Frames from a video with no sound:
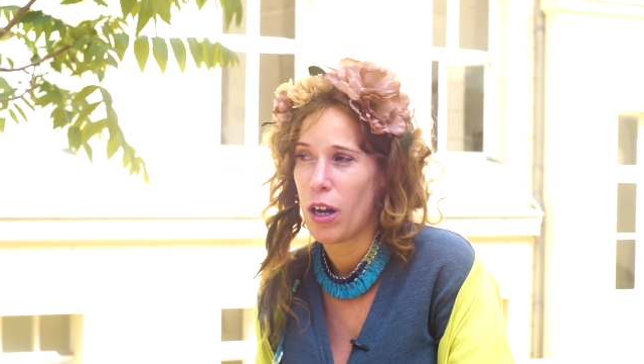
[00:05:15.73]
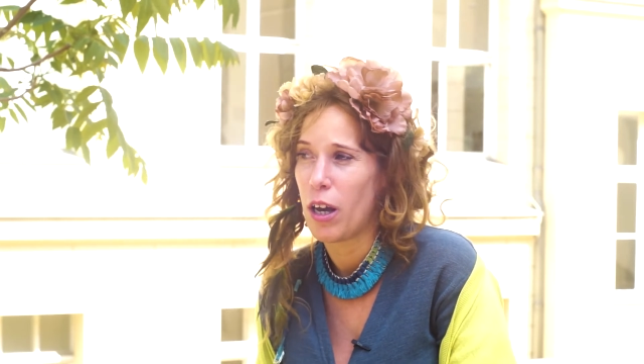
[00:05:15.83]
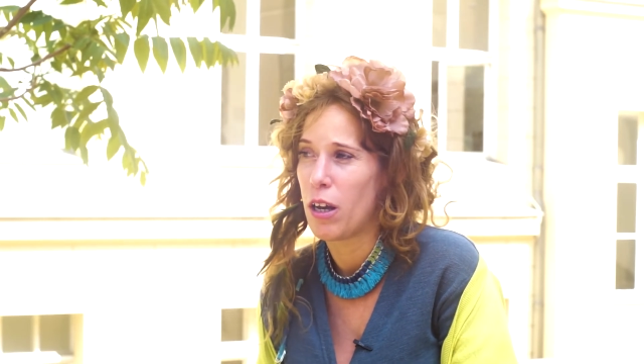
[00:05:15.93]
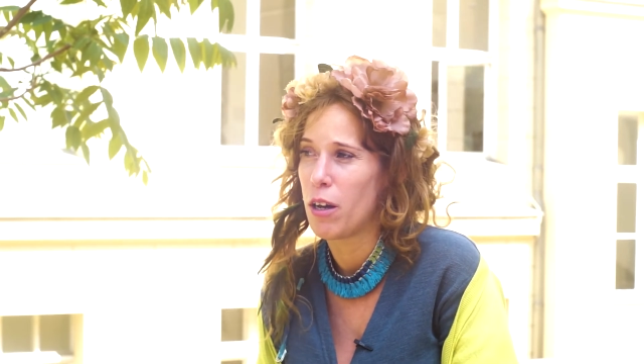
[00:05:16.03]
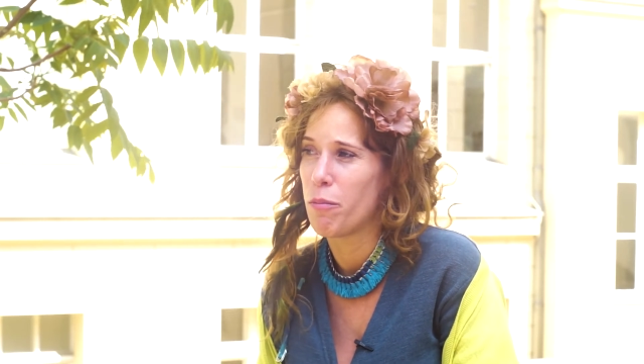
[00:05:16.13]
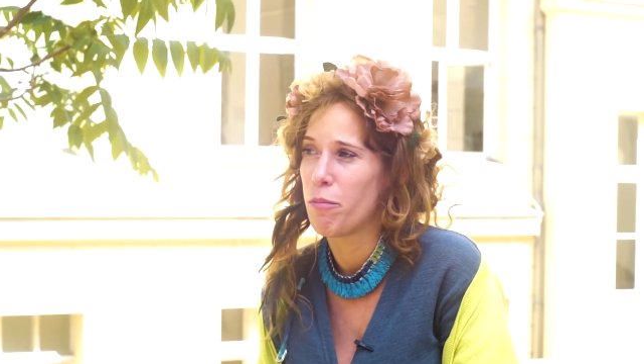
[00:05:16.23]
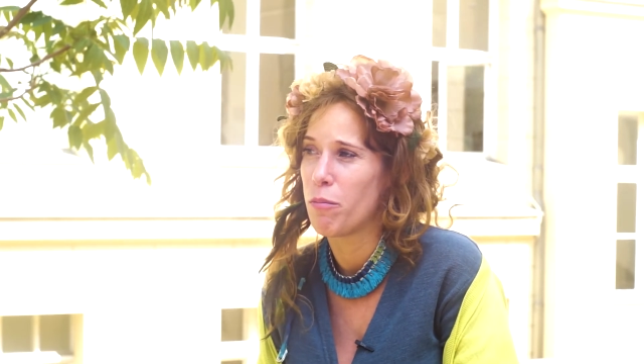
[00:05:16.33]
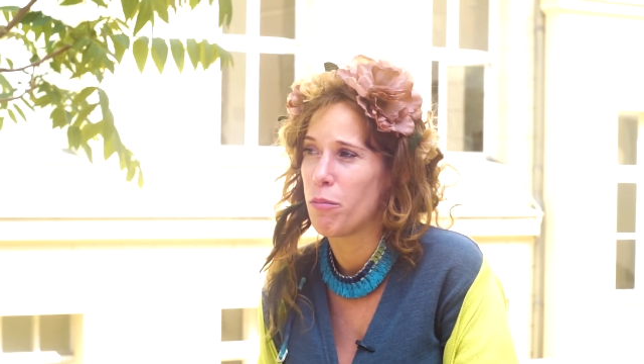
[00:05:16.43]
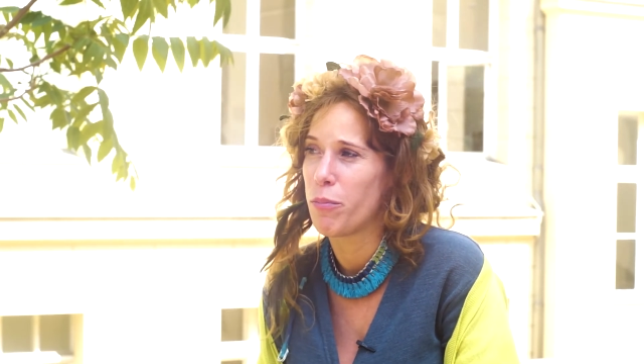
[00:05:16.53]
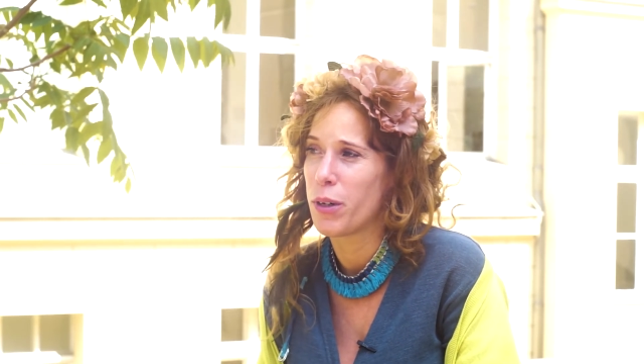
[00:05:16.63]

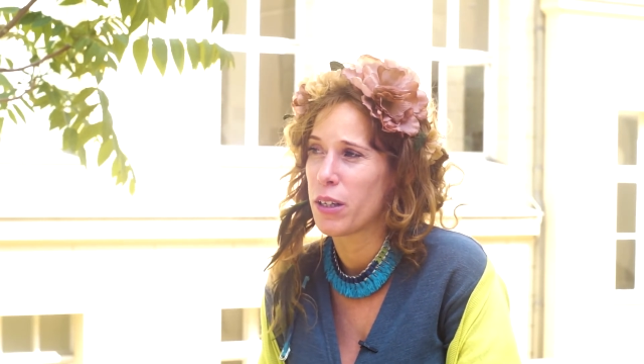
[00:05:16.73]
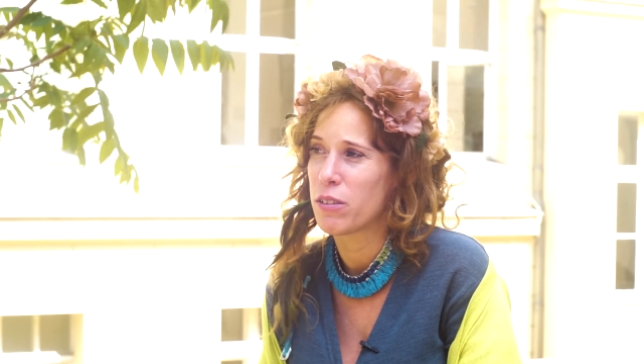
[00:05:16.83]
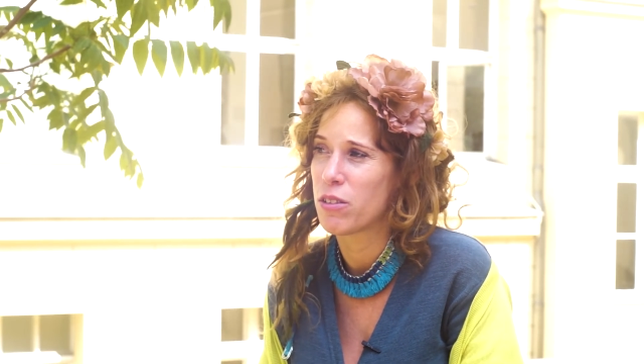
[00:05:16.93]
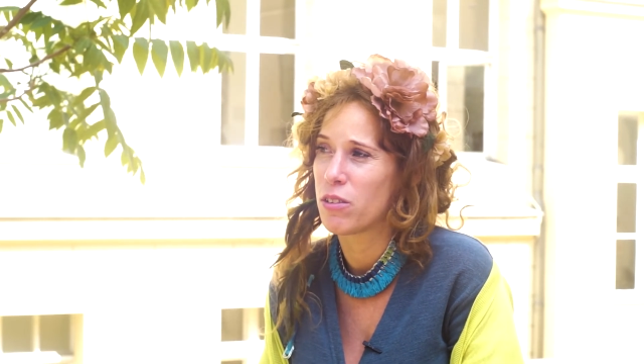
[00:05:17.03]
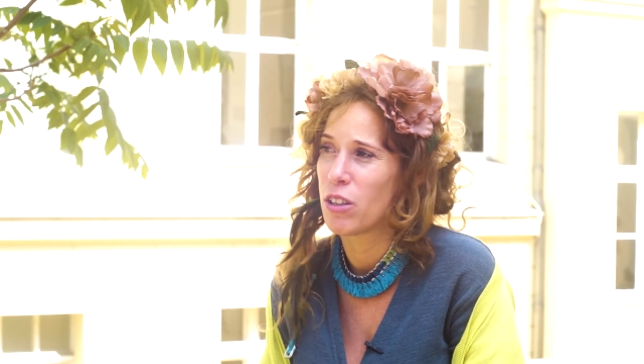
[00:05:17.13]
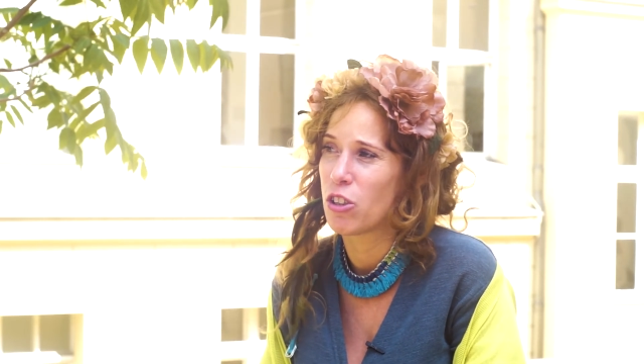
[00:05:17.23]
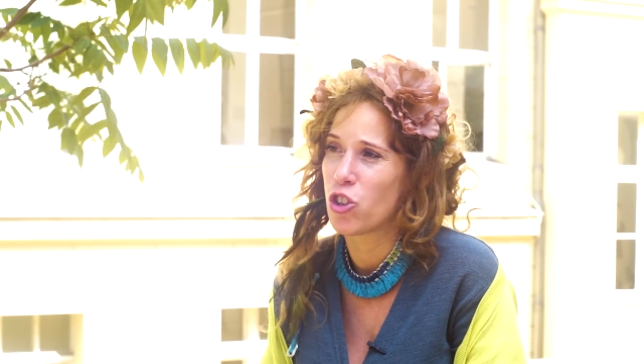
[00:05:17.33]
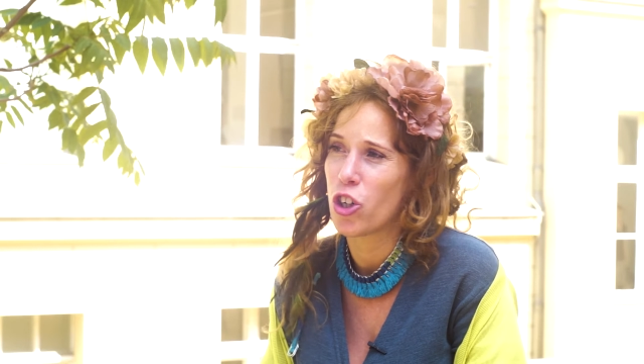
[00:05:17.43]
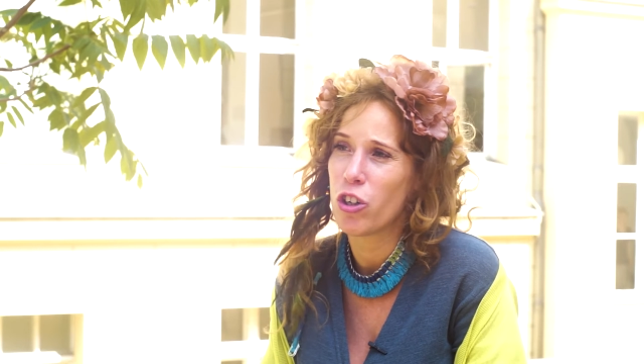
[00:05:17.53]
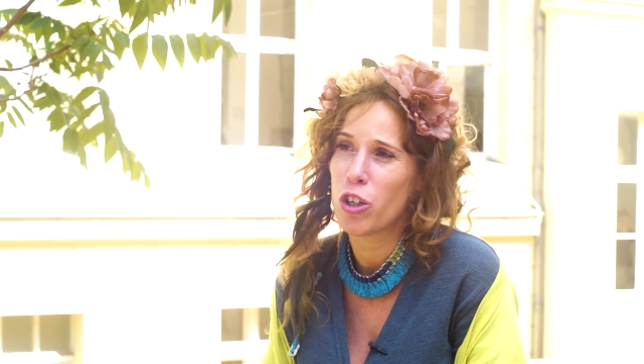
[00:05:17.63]
But the
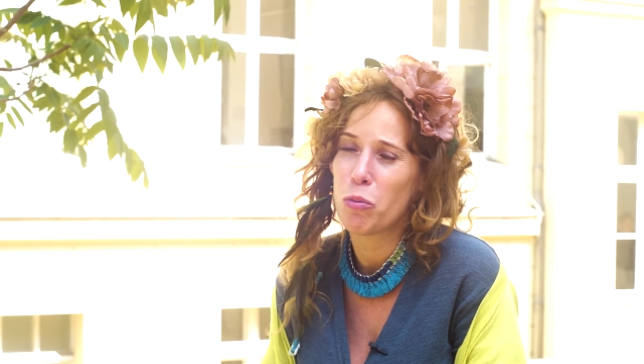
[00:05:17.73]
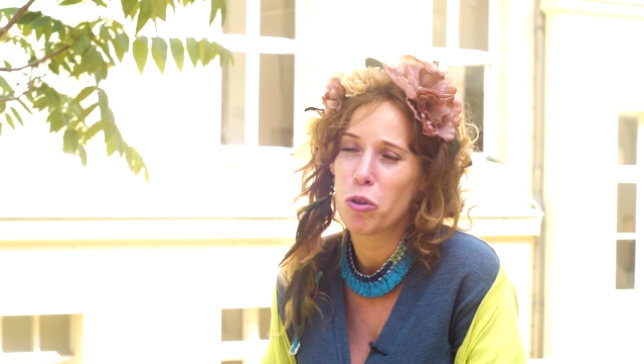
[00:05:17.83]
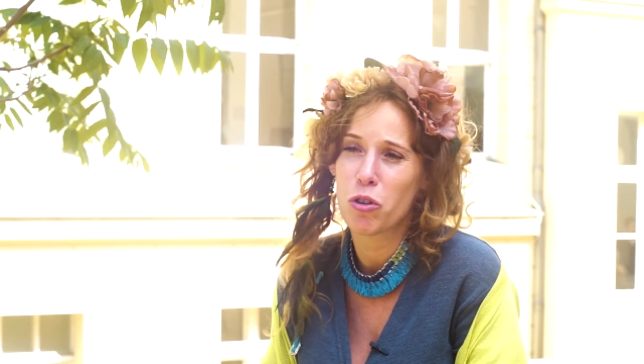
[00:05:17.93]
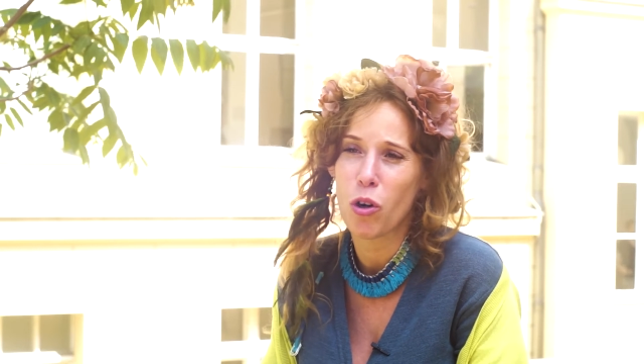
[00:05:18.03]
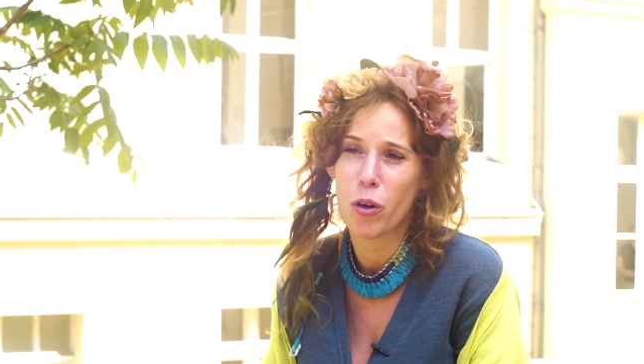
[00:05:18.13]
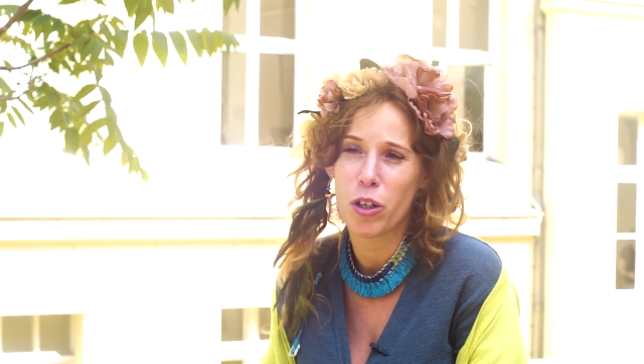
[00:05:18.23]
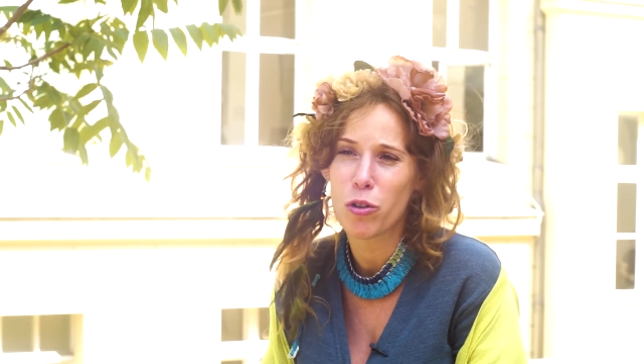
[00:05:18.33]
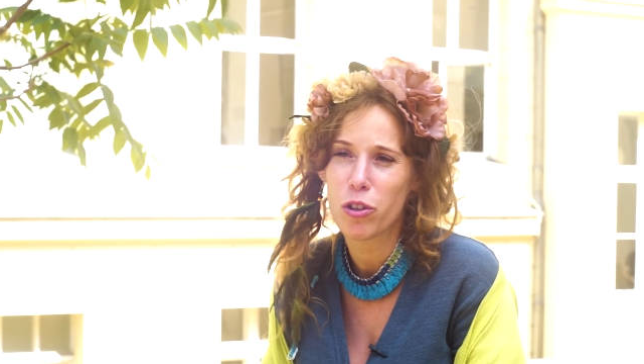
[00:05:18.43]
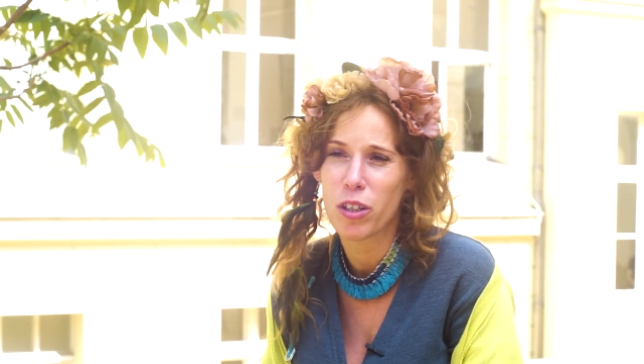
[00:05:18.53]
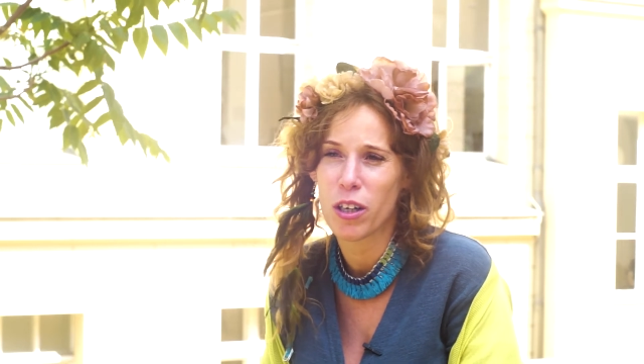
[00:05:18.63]
journey was so
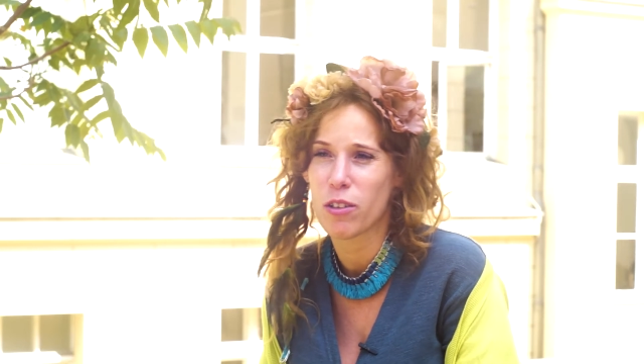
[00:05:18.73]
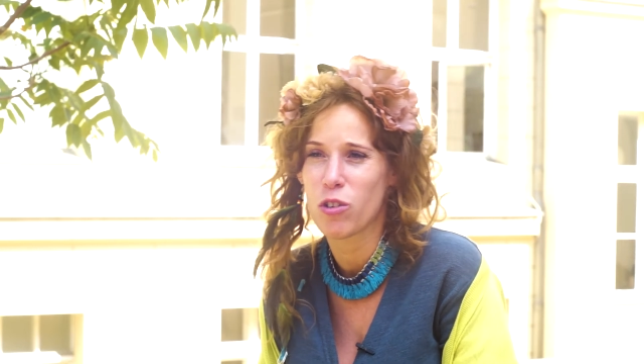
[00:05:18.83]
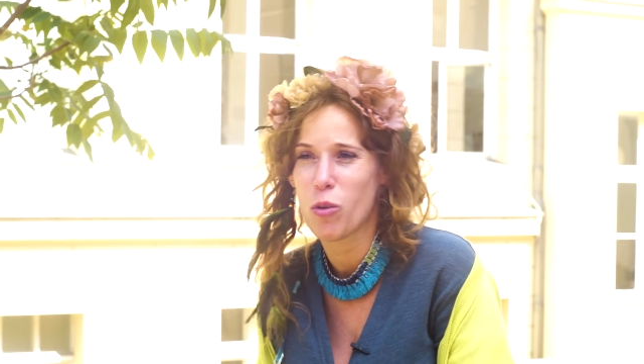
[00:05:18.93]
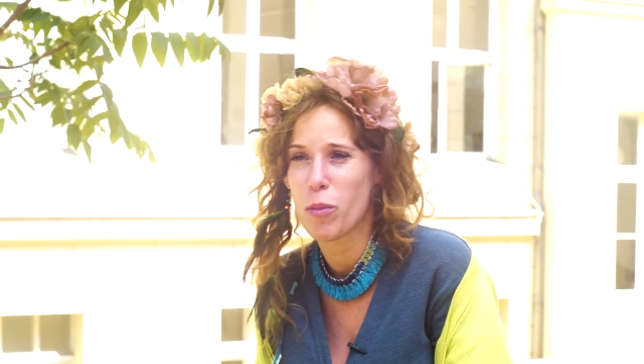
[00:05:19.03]
interesting and so